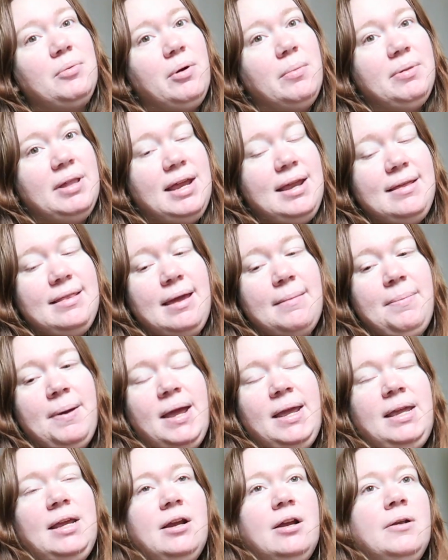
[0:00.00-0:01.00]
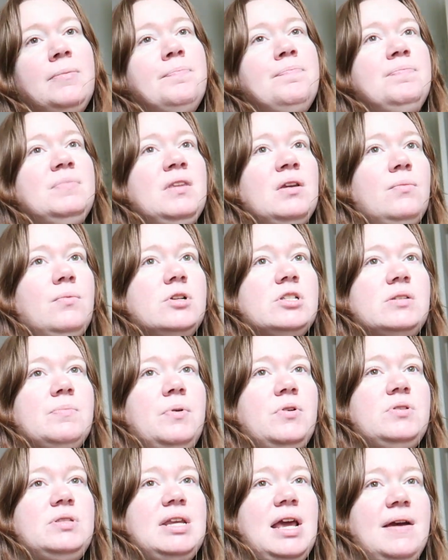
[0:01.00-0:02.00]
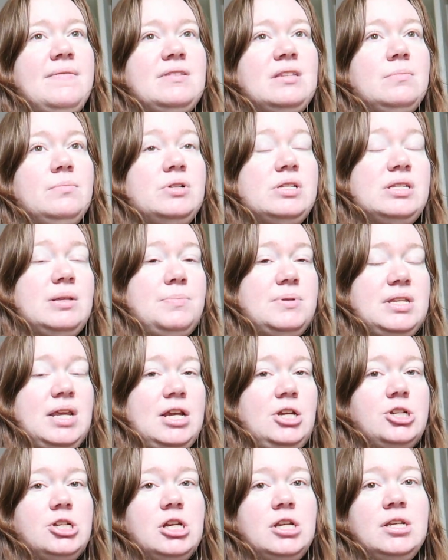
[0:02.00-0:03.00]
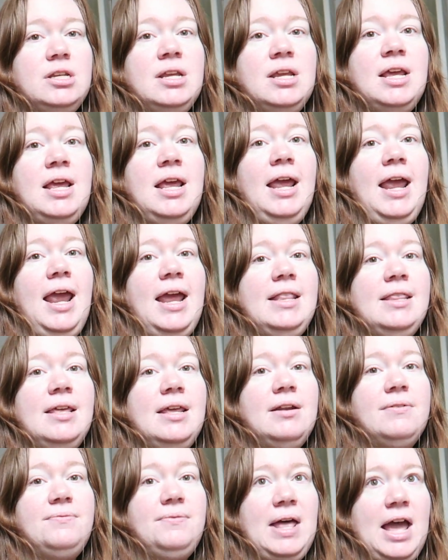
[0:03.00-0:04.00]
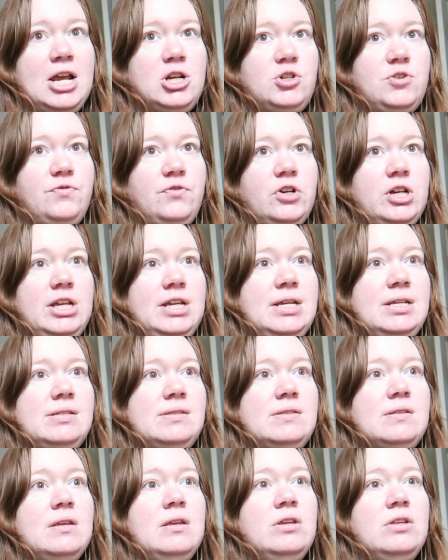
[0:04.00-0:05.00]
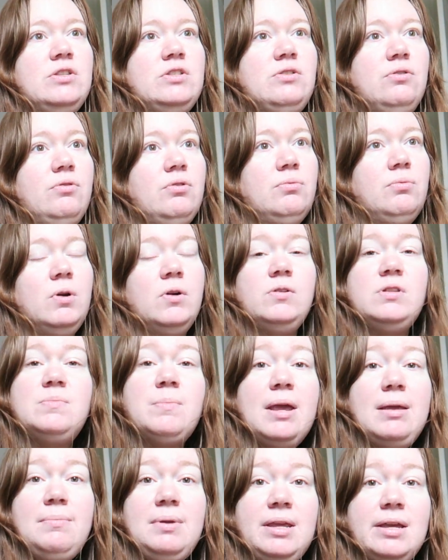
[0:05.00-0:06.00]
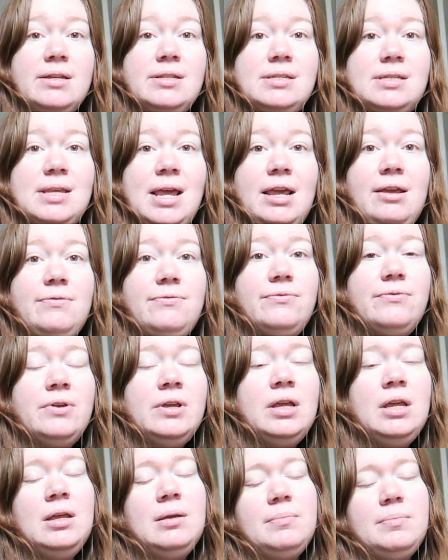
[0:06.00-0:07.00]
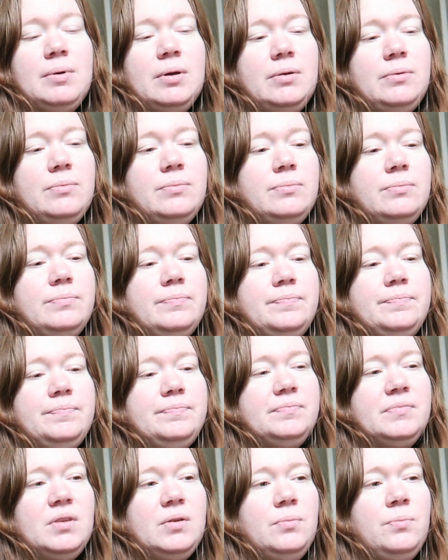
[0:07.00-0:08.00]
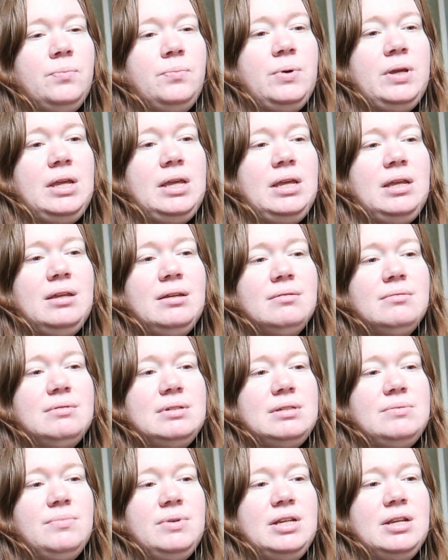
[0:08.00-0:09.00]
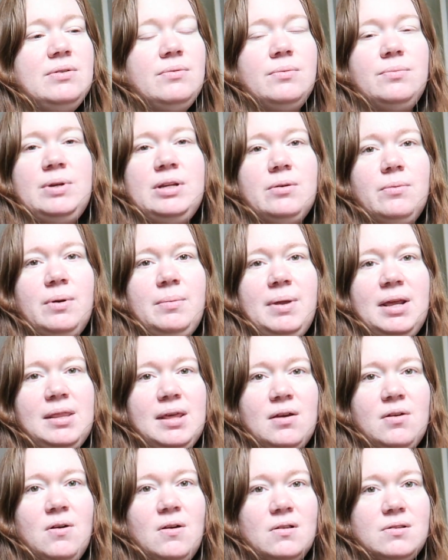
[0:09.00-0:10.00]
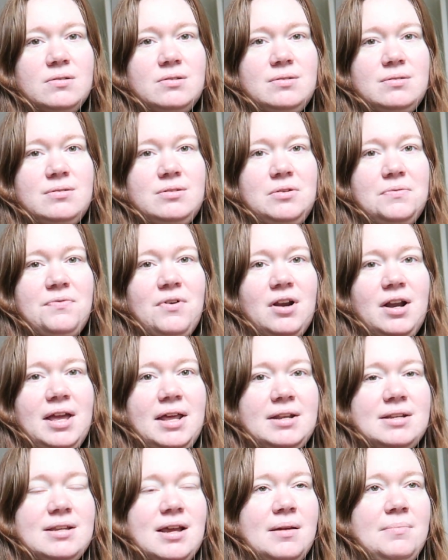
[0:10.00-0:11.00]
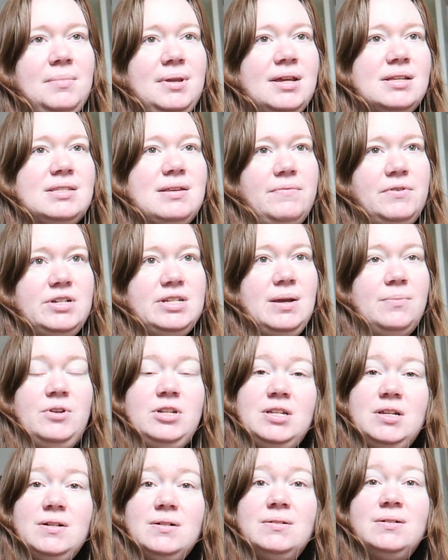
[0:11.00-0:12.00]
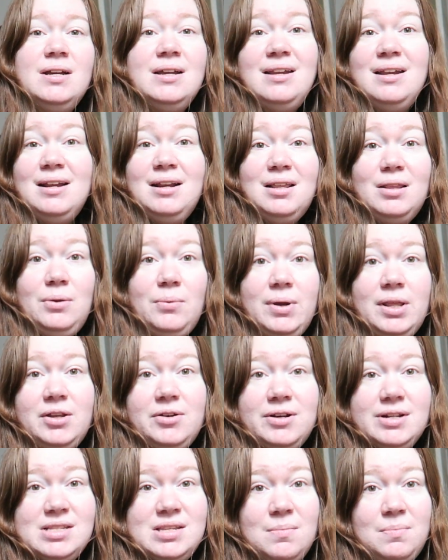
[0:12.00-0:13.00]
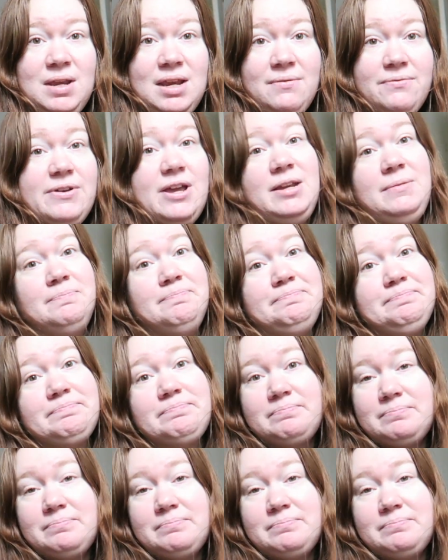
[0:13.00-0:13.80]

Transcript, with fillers: but we're playing that by ear. We're supposed to have some precipitation and then a flash freeze, so the roads might be unsafe, but we we didn't we don't want to make that call too far ahead of time because every time we do, the weather ends up being fine.